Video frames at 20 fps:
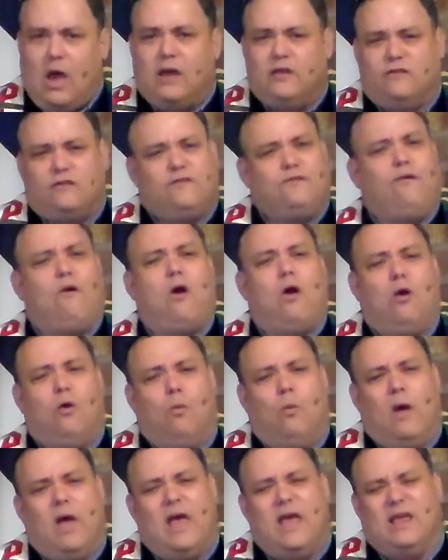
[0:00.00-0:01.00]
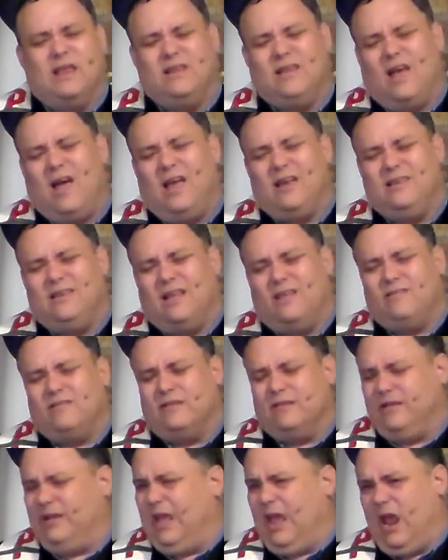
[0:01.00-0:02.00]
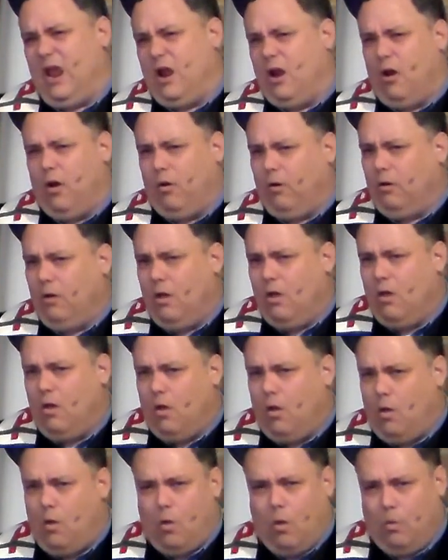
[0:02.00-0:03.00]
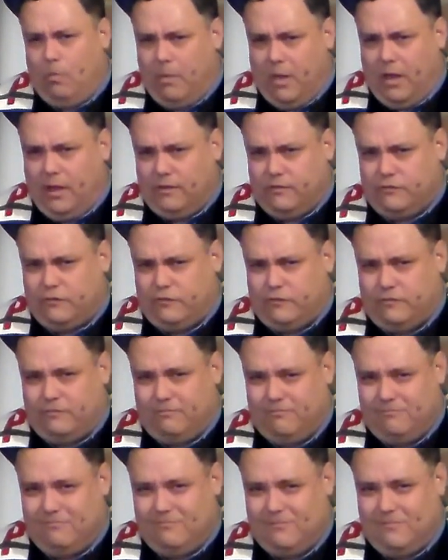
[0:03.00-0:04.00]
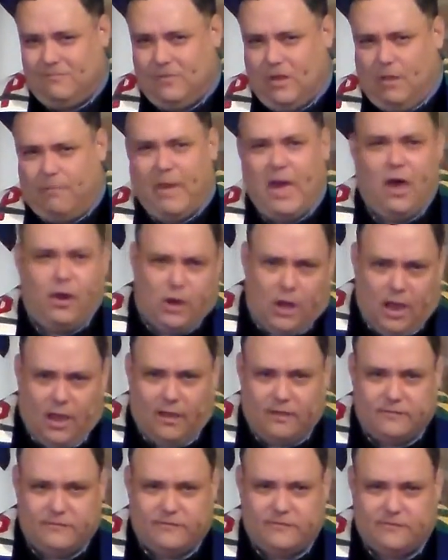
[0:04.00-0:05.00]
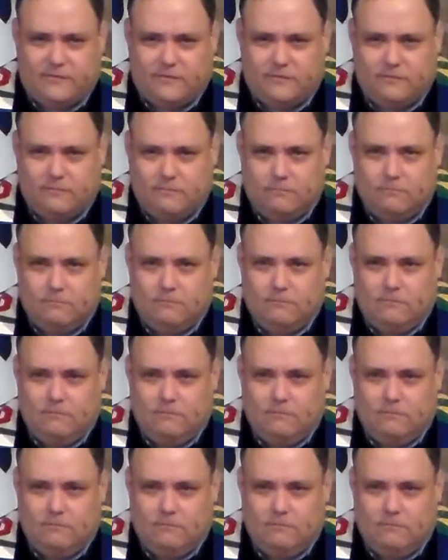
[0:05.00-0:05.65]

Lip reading: God is far away, and God doesn't care a whole bunch about us.